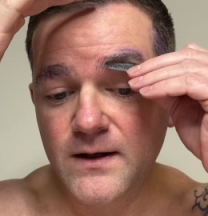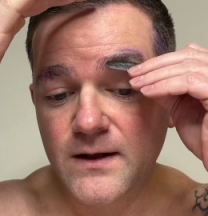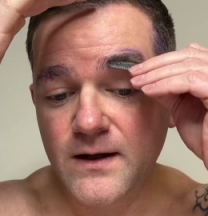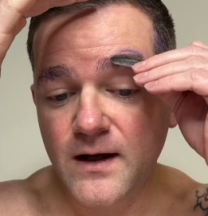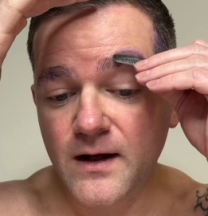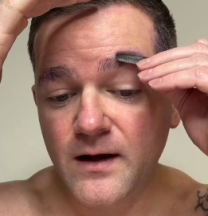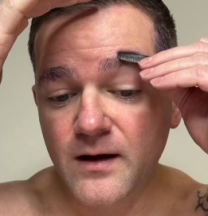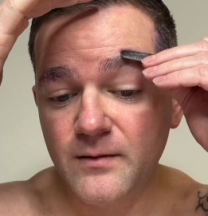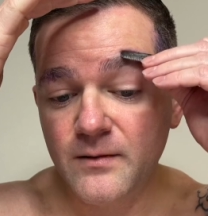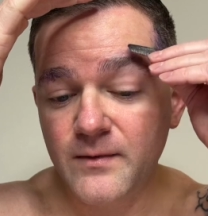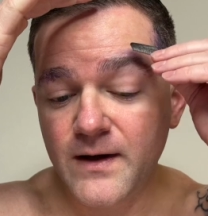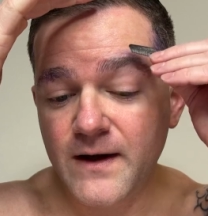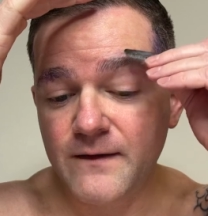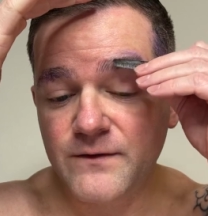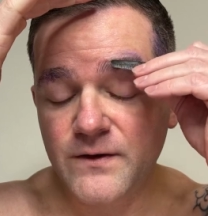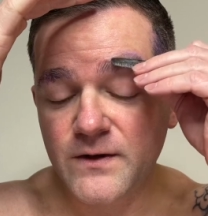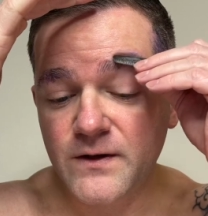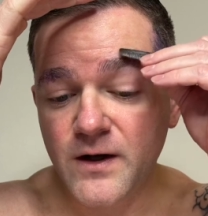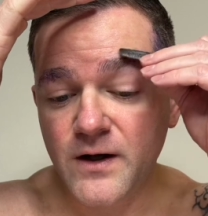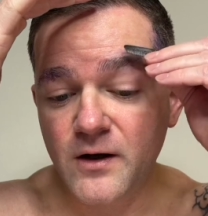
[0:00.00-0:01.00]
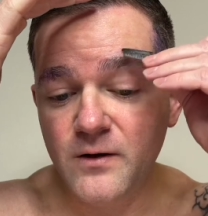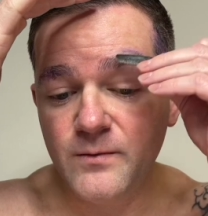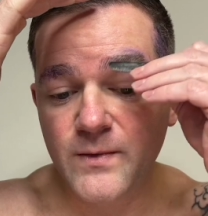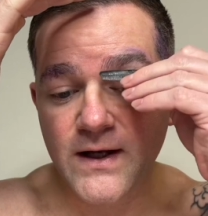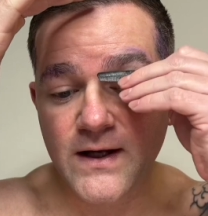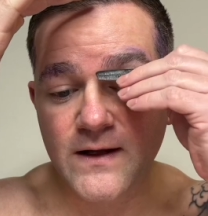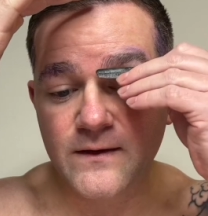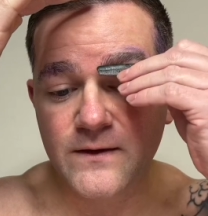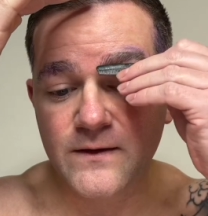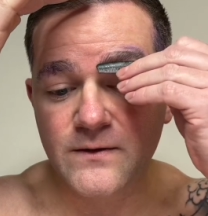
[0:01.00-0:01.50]
After combing
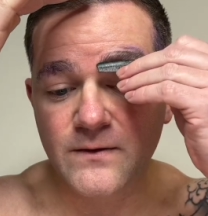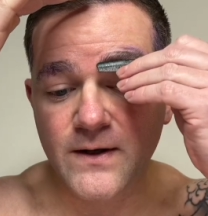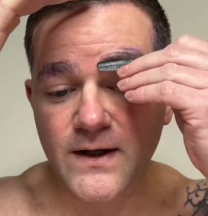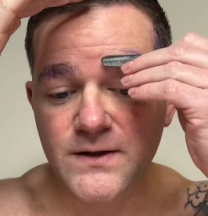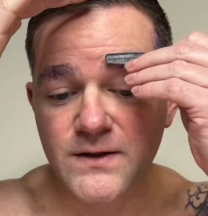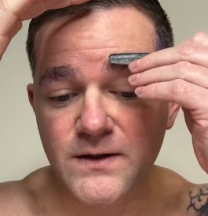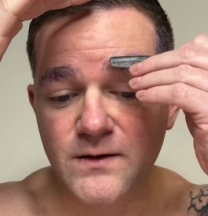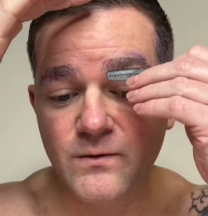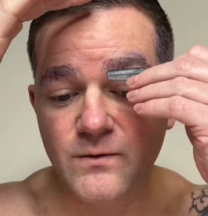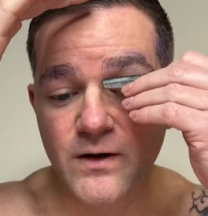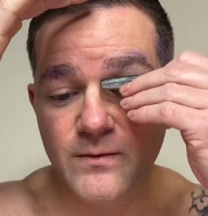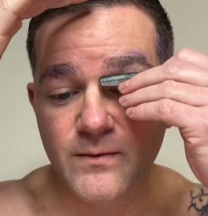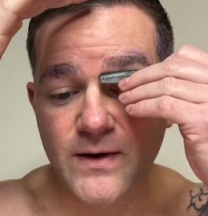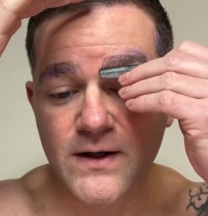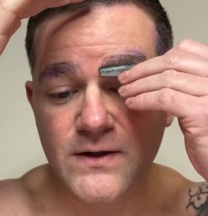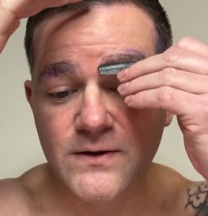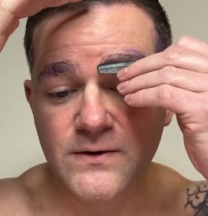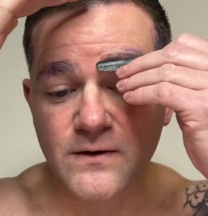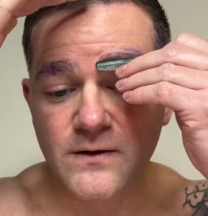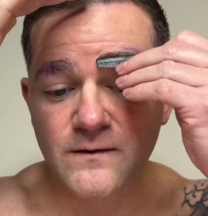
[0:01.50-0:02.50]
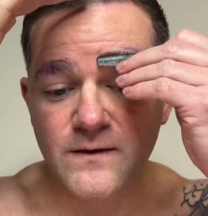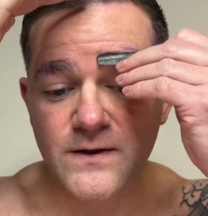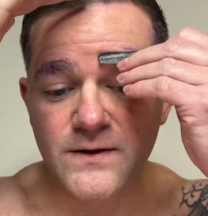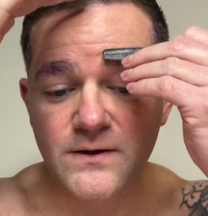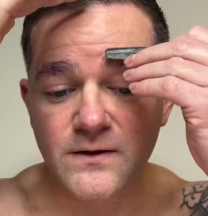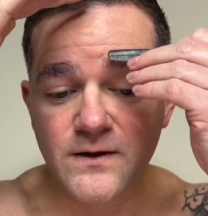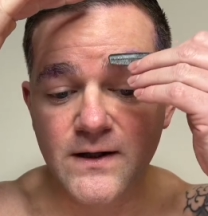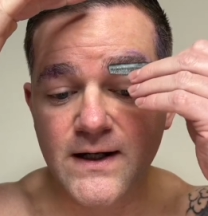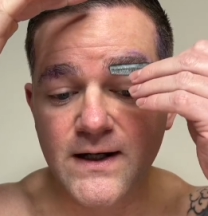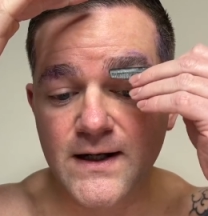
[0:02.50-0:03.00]
it in the direction, you want to make sure that
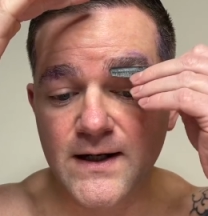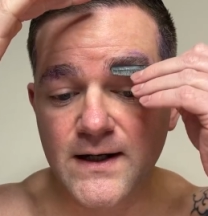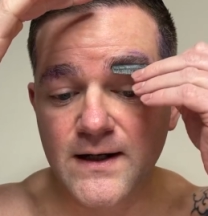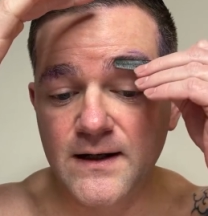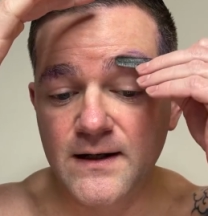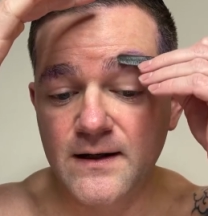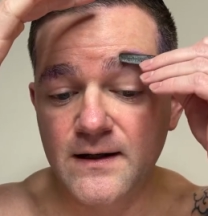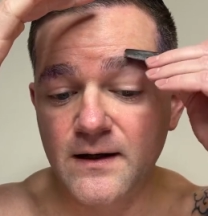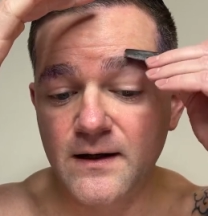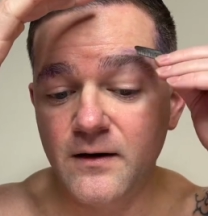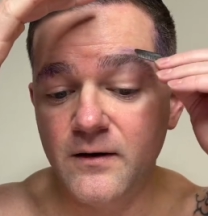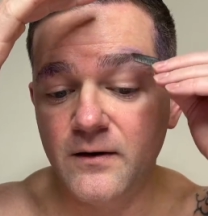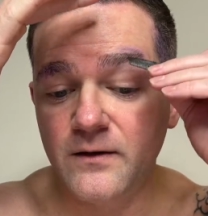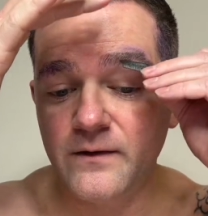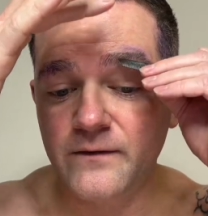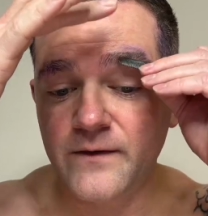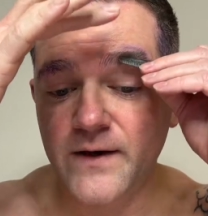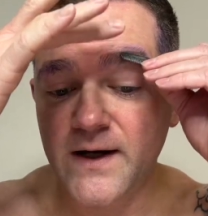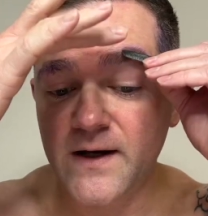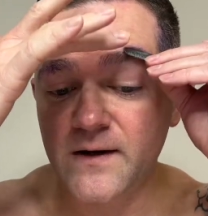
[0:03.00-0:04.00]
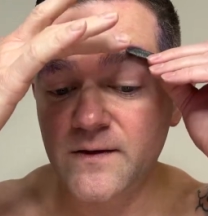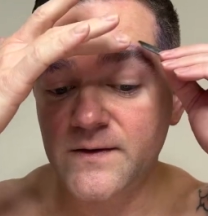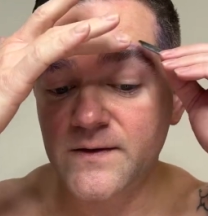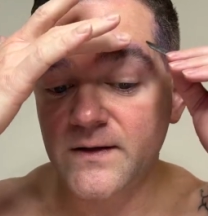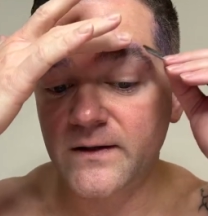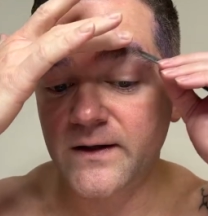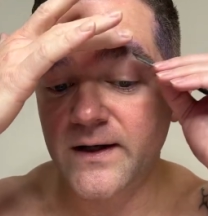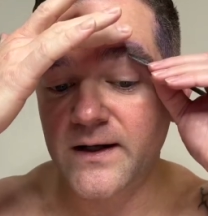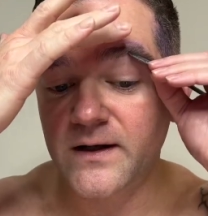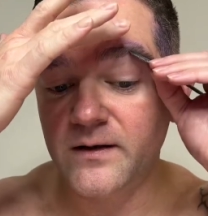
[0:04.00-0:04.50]
you're getting all of the hairs to
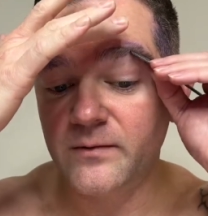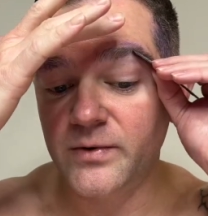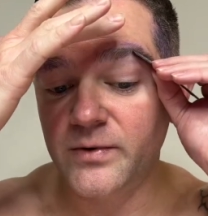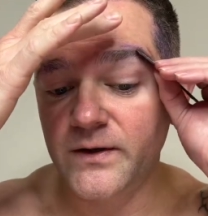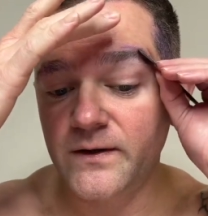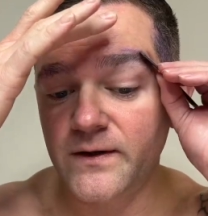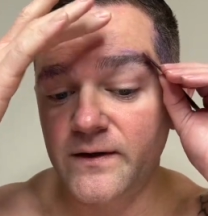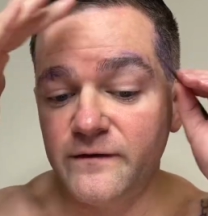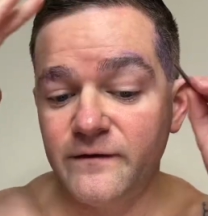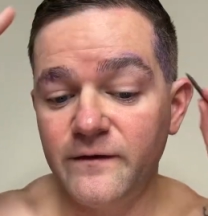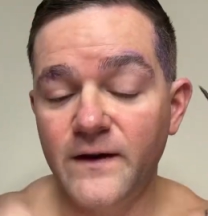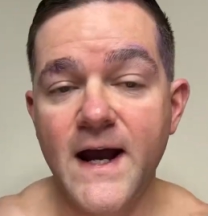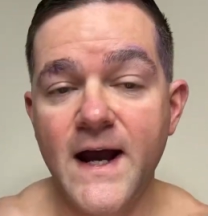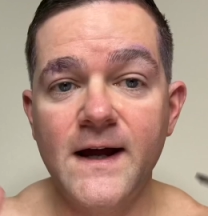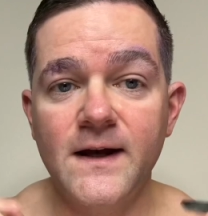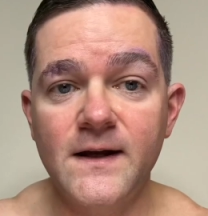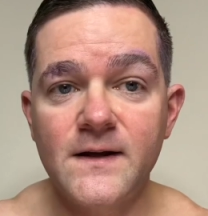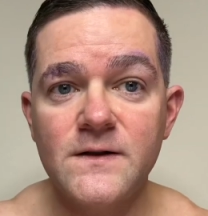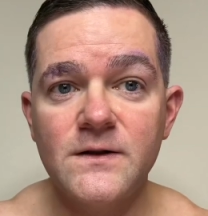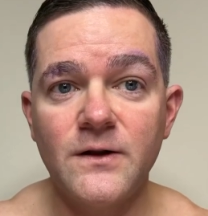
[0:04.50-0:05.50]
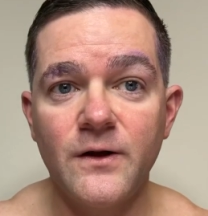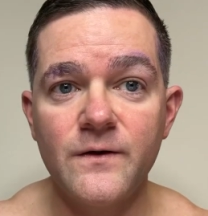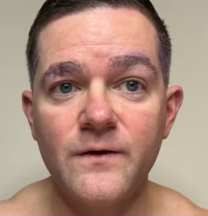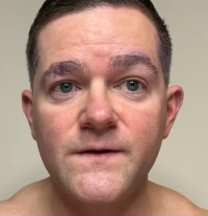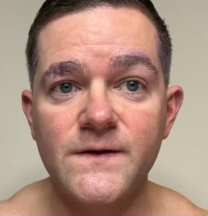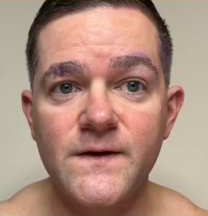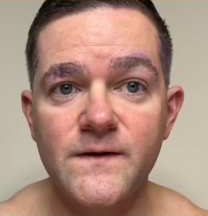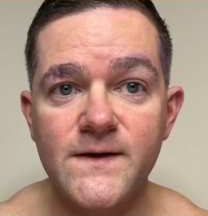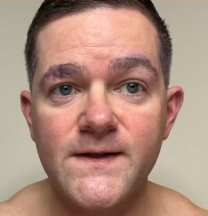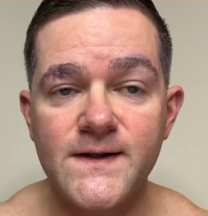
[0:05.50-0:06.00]
lay completely flat and as close
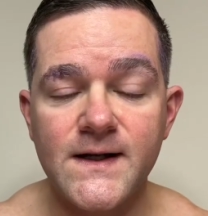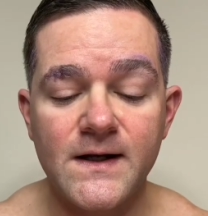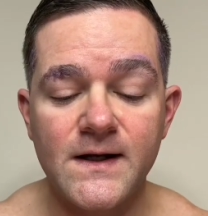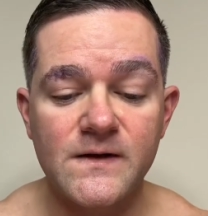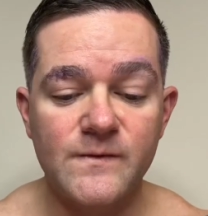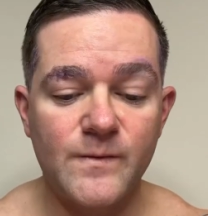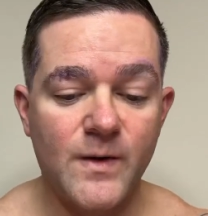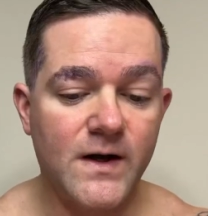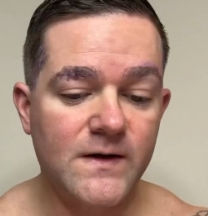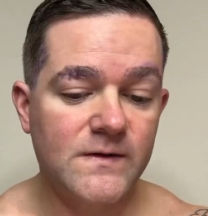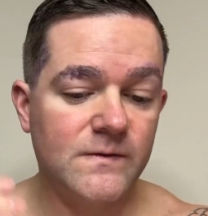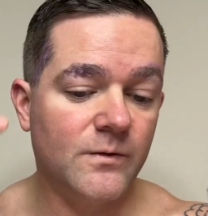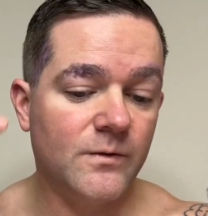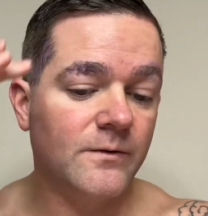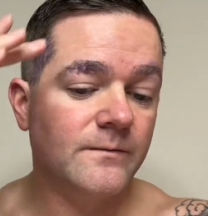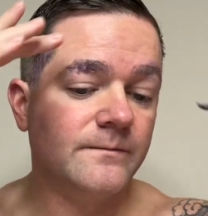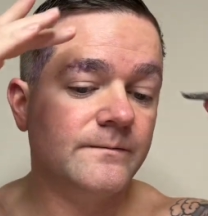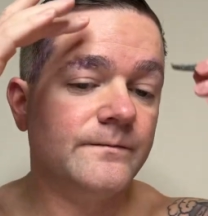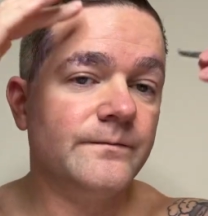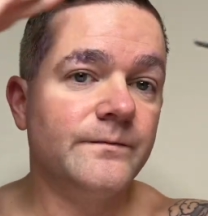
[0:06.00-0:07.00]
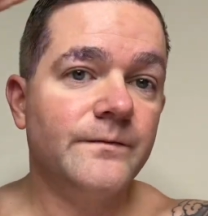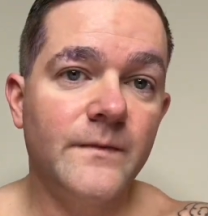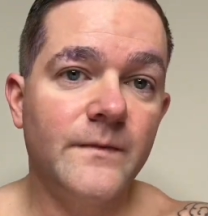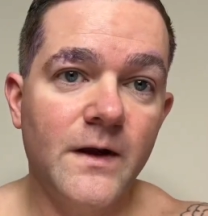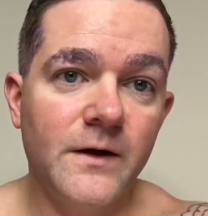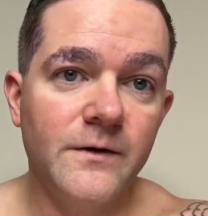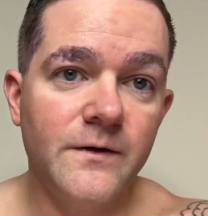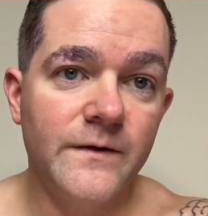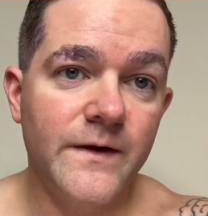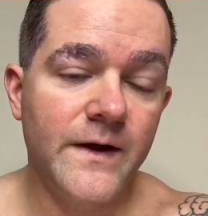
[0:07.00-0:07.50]
to the skin as possible. I'll
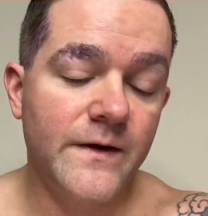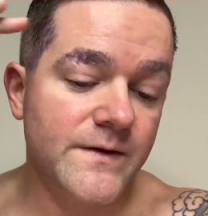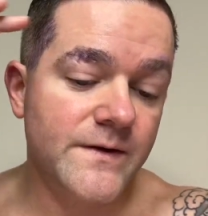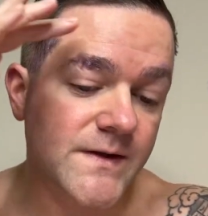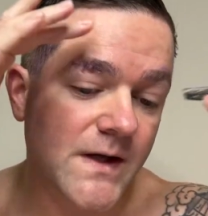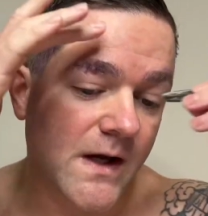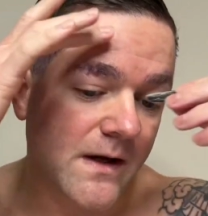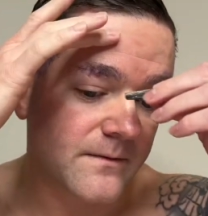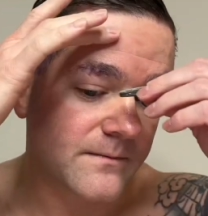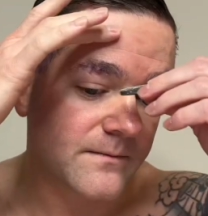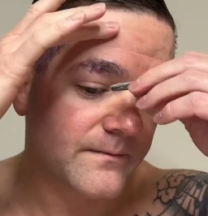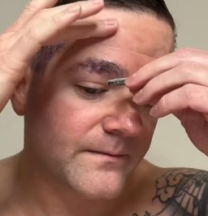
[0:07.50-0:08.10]
do the other side.